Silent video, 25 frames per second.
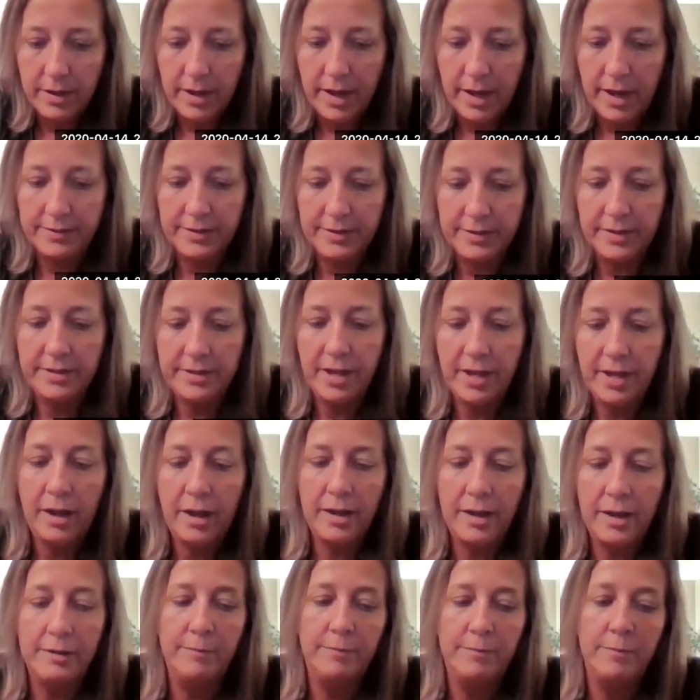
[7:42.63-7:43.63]
at the
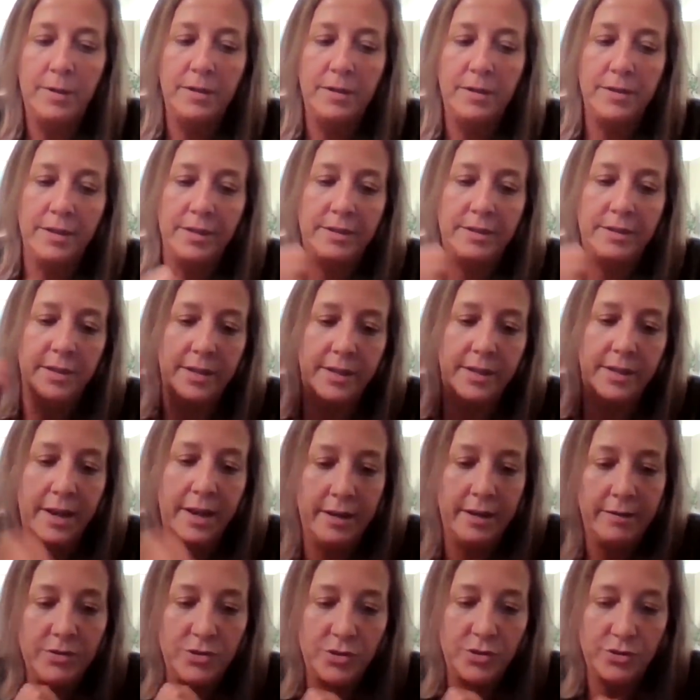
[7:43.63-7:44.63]
time that the
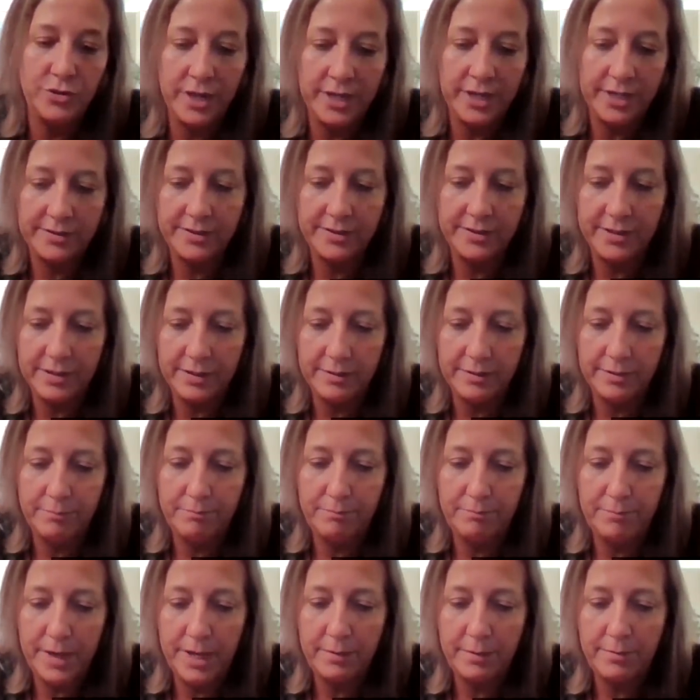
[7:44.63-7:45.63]
knife strikes the
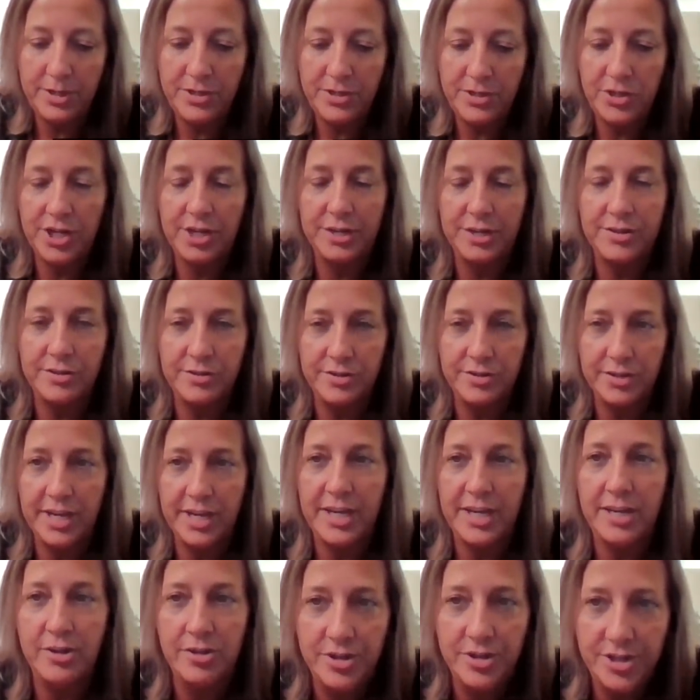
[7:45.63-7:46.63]
baby's chest. There's an
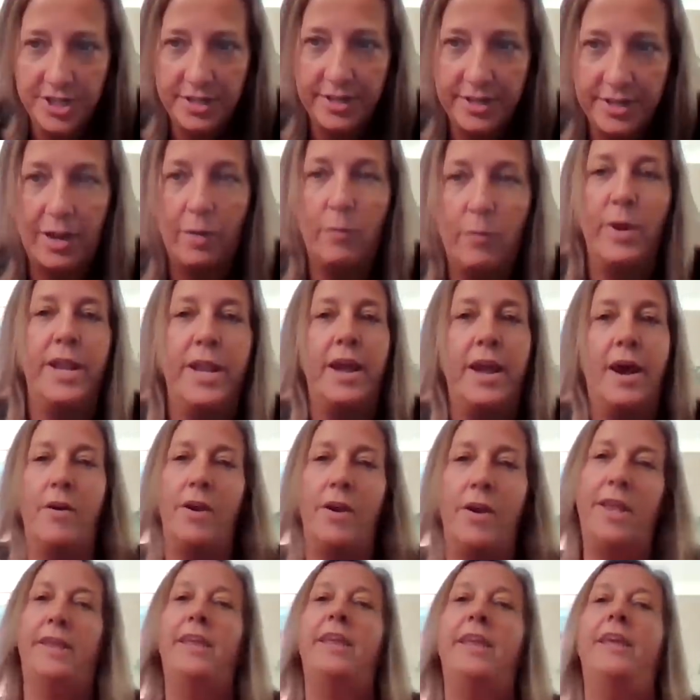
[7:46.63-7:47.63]
energy that went
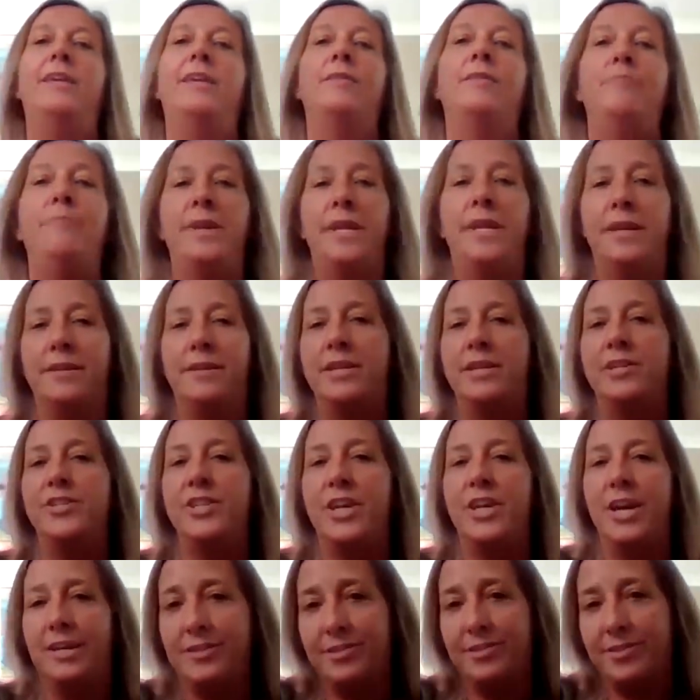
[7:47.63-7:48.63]
out and hit me in the
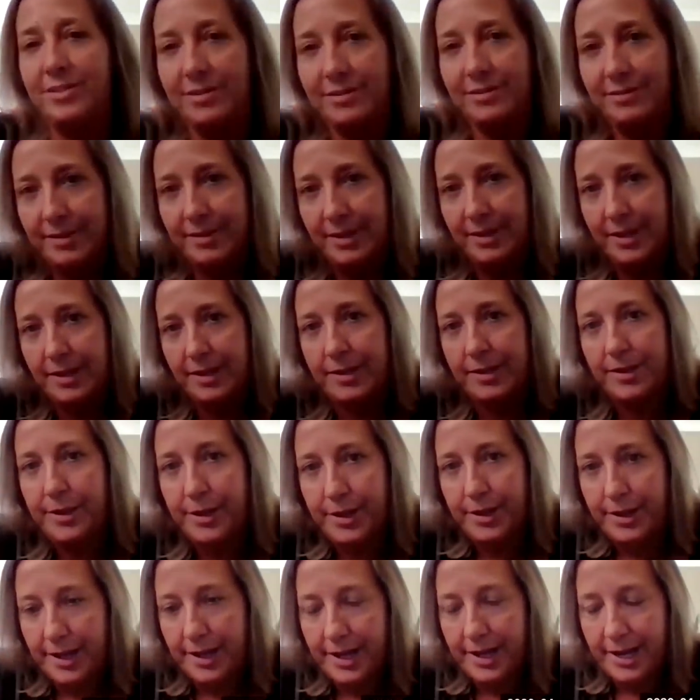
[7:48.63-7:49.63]
chest,
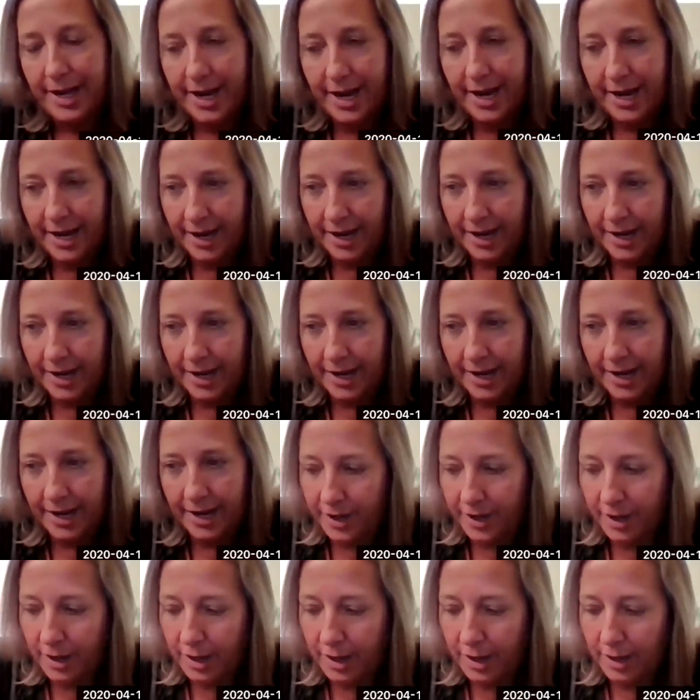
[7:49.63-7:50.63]
and
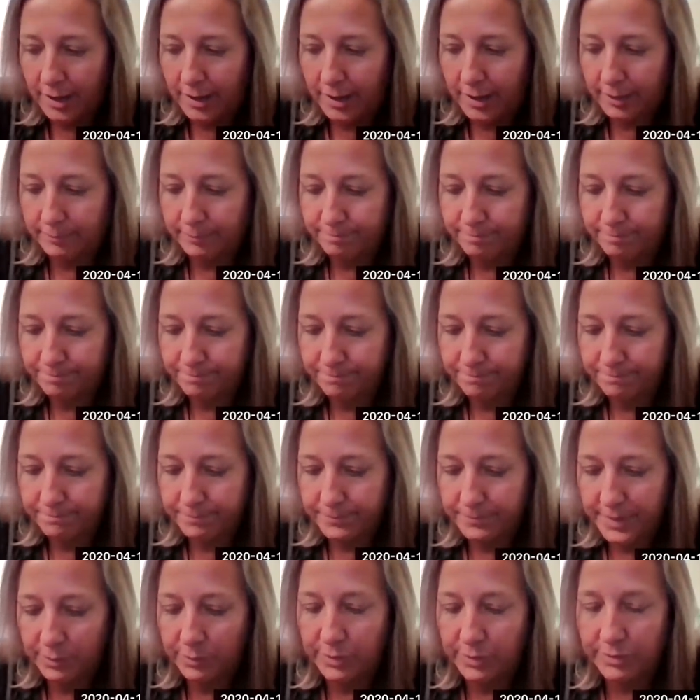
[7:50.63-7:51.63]
um,
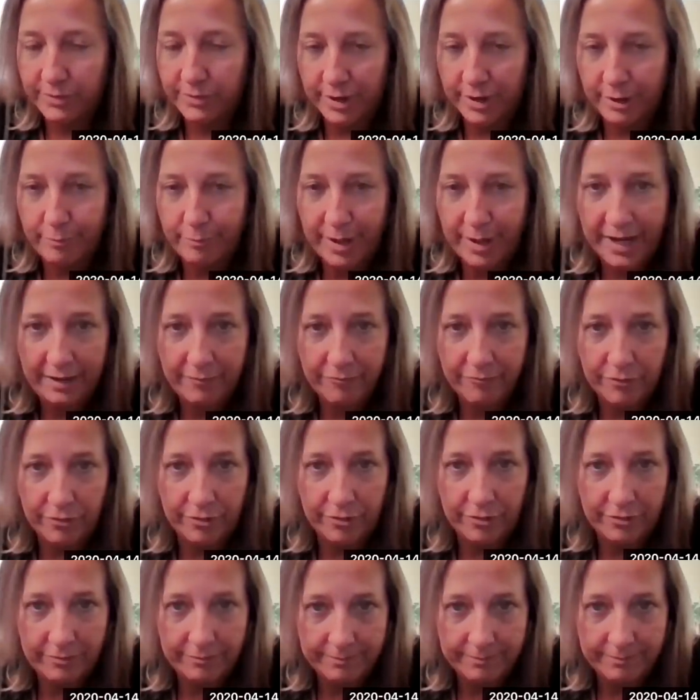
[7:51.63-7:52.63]
it was very
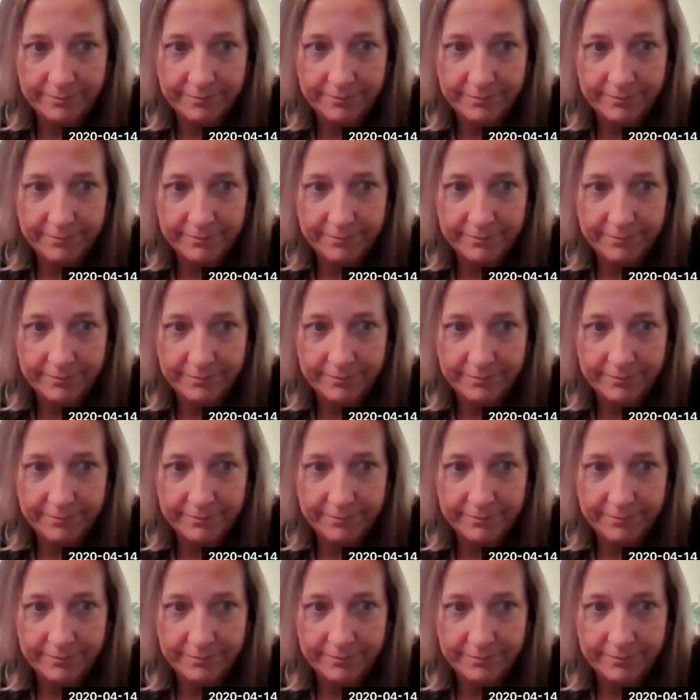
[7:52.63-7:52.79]
painful